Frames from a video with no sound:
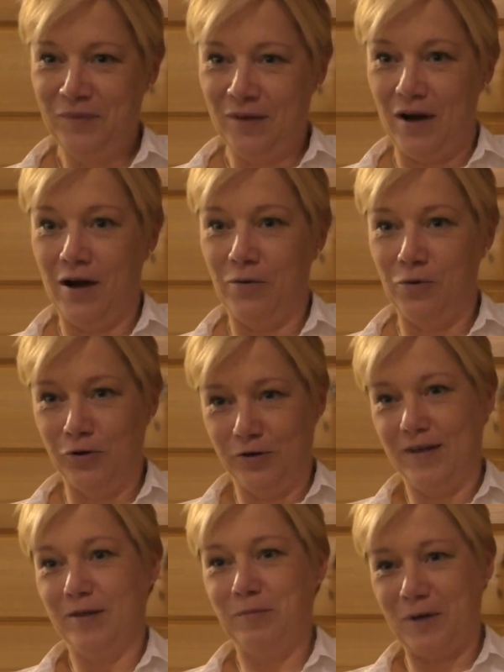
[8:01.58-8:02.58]
I want
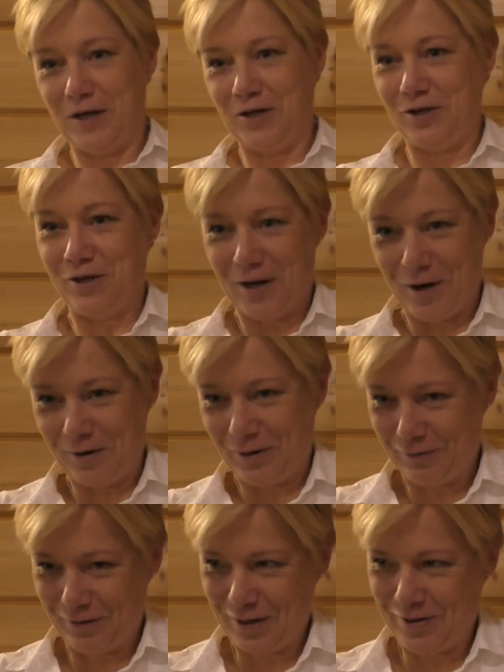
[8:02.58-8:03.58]
that patient out
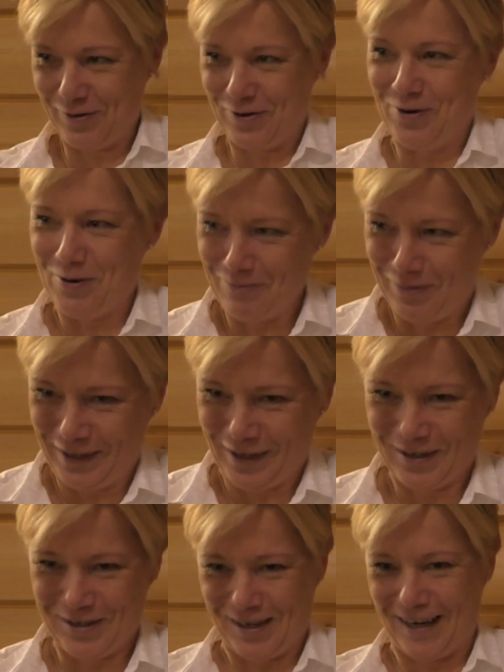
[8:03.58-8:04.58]
of this room
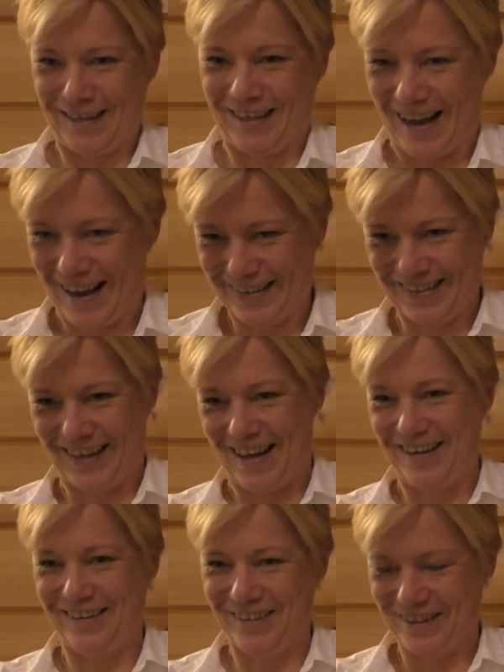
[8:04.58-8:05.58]
because I can't
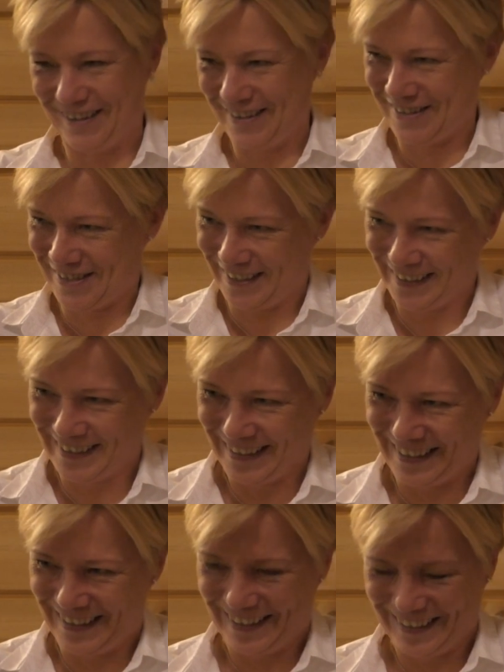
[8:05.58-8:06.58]
handle this
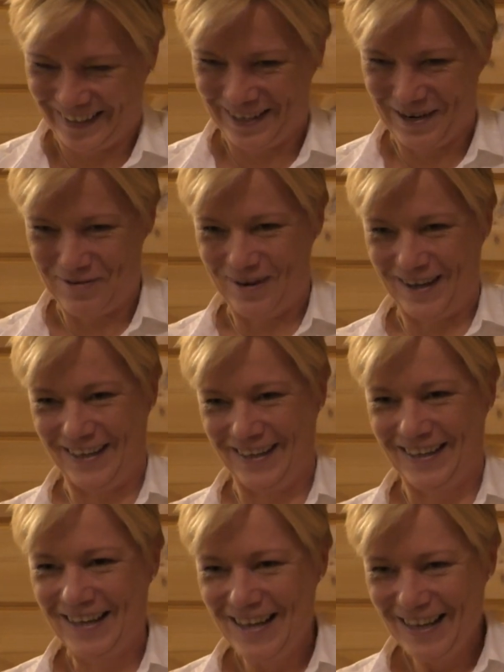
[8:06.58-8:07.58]
in a way.
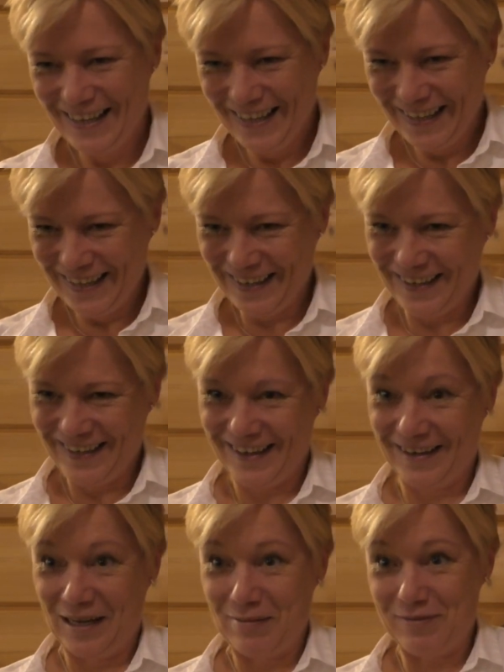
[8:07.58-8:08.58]

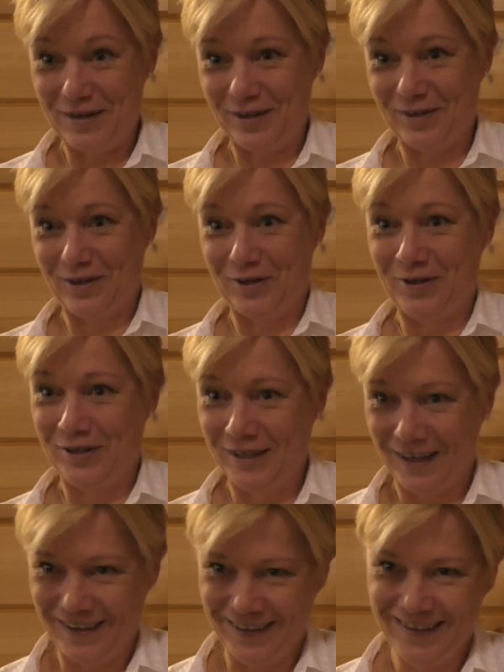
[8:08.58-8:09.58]
And I'm there,
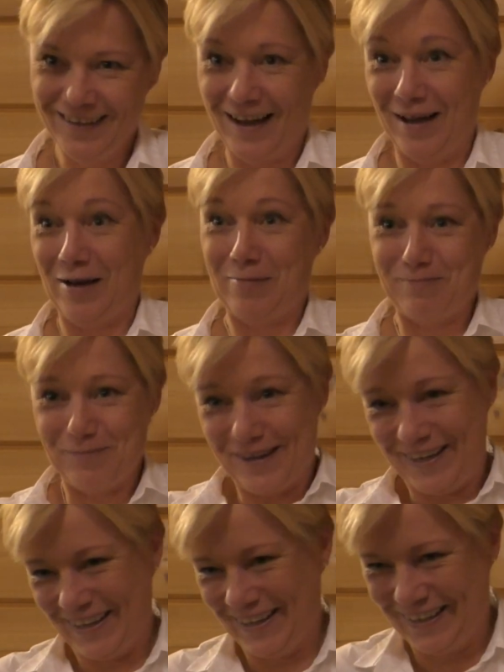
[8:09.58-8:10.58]
help me.
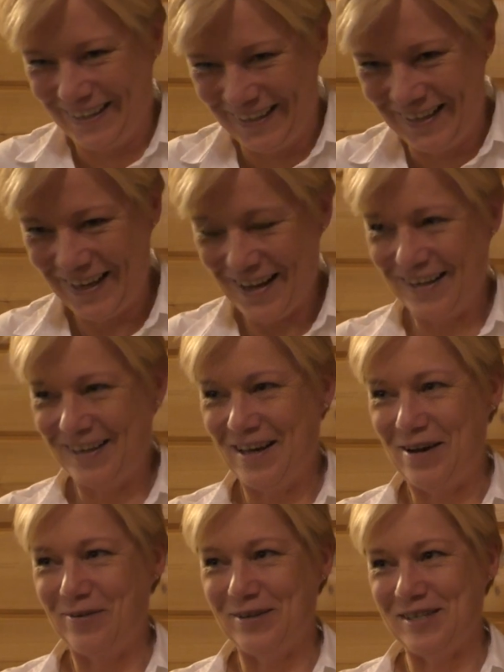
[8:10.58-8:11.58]
And
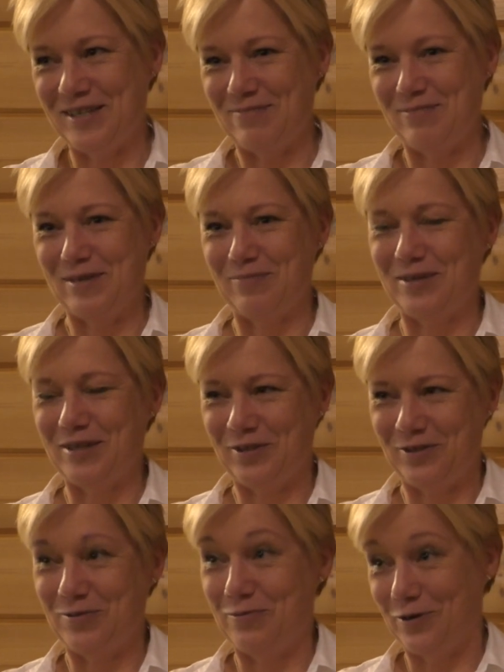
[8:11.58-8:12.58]
now it seems a bit
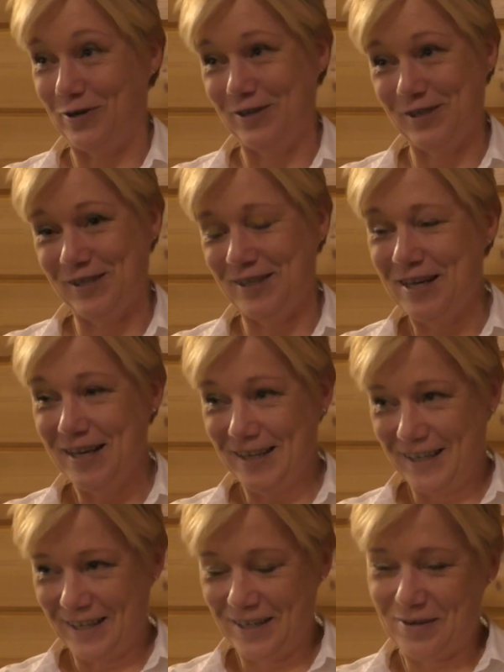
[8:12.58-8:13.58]
humorous
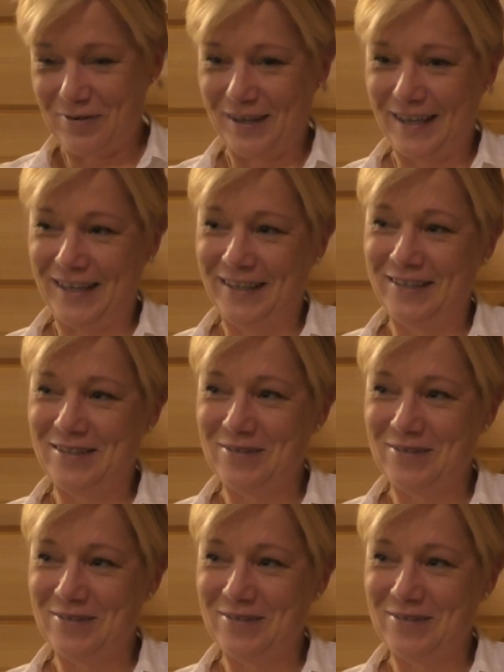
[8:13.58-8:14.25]
in a way.